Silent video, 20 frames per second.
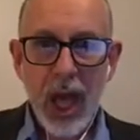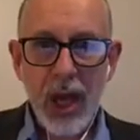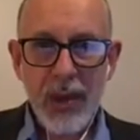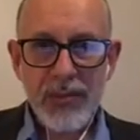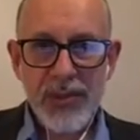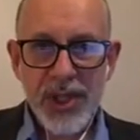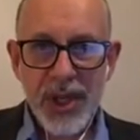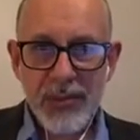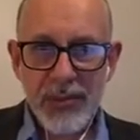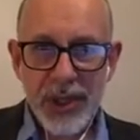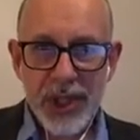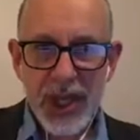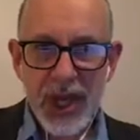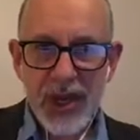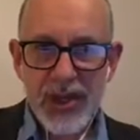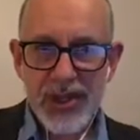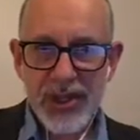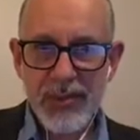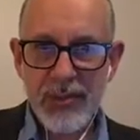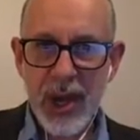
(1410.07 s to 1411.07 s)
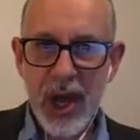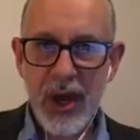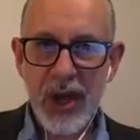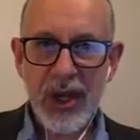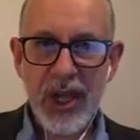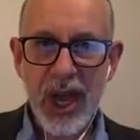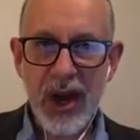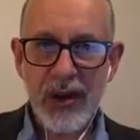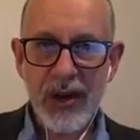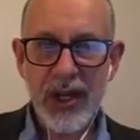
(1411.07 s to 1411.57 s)
Somebody asked about a
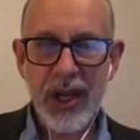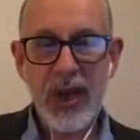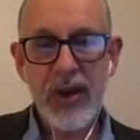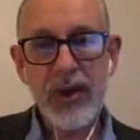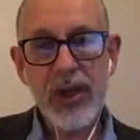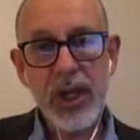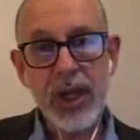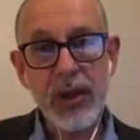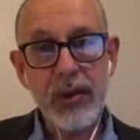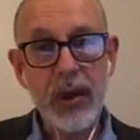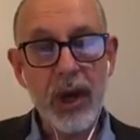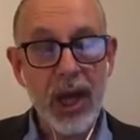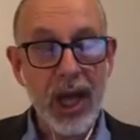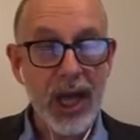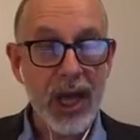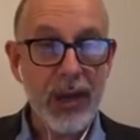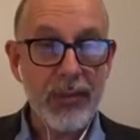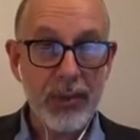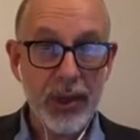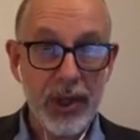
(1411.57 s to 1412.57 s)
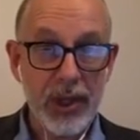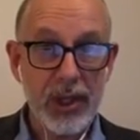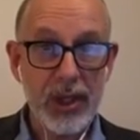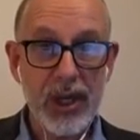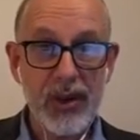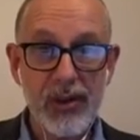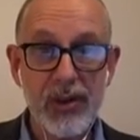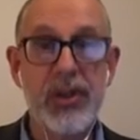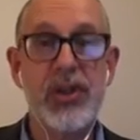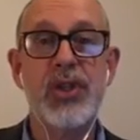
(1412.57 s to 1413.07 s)
karaoke app, and
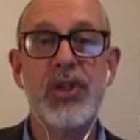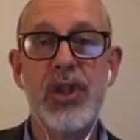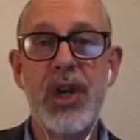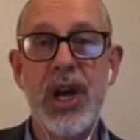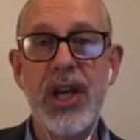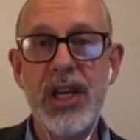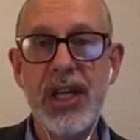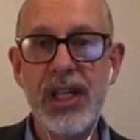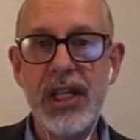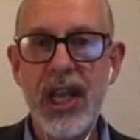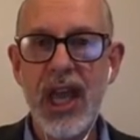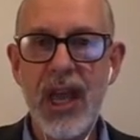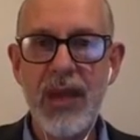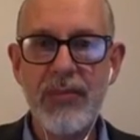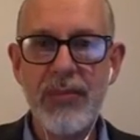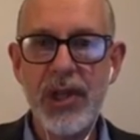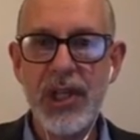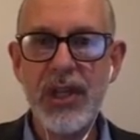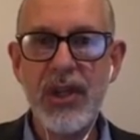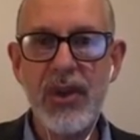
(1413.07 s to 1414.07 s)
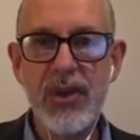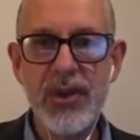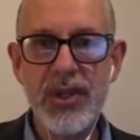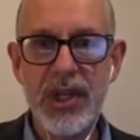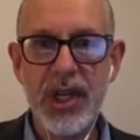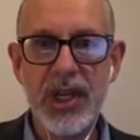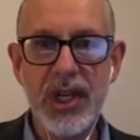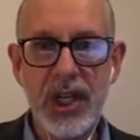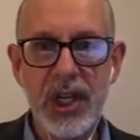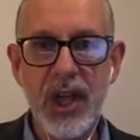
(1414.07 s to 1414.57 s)
Lyrics Training can be used
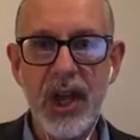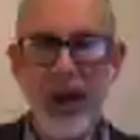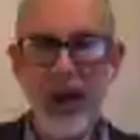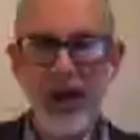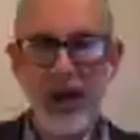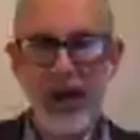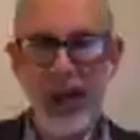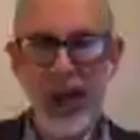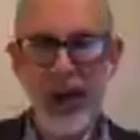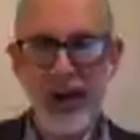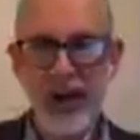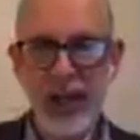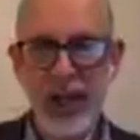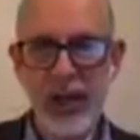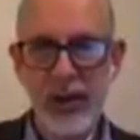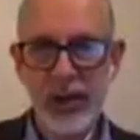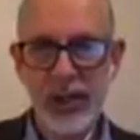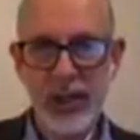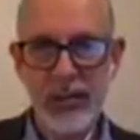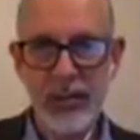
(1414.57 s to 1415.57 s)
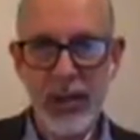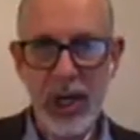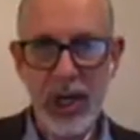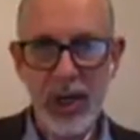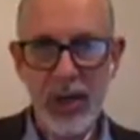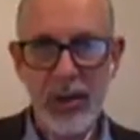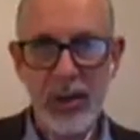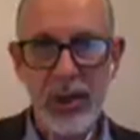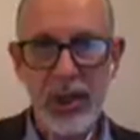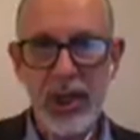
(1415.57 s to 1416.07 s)
in a kind of karaoke
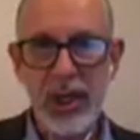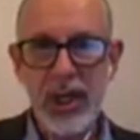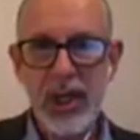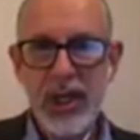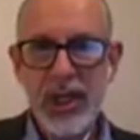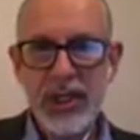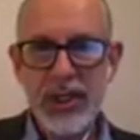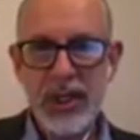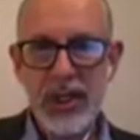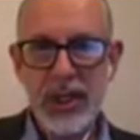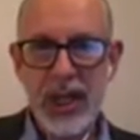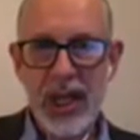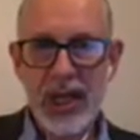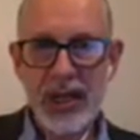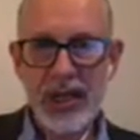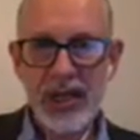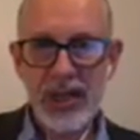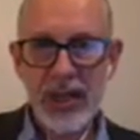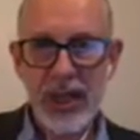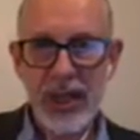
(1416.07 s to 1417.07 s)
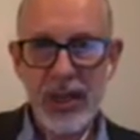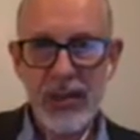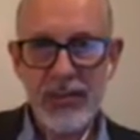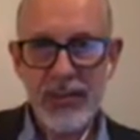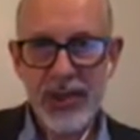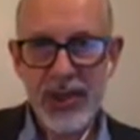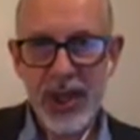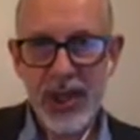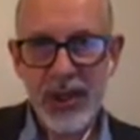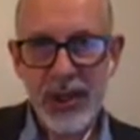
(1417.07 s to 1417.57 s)
mode, so that's
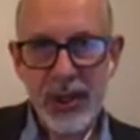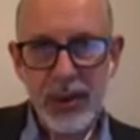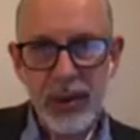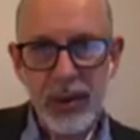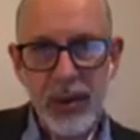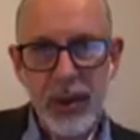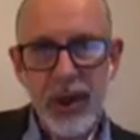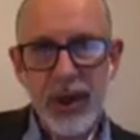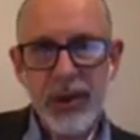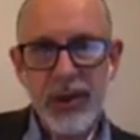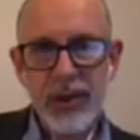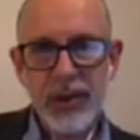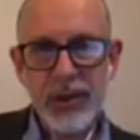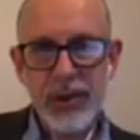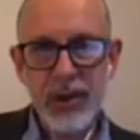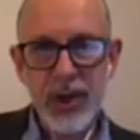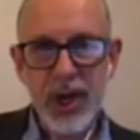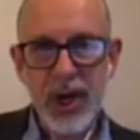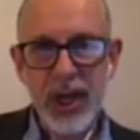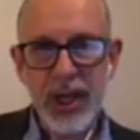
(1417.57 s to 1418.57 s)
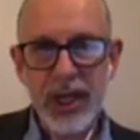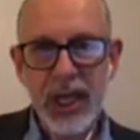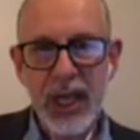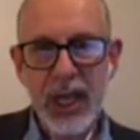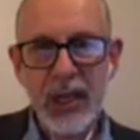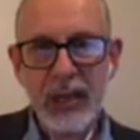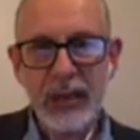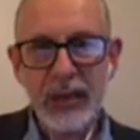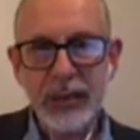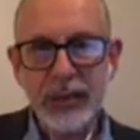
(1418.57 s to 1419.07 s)
something worth trying out.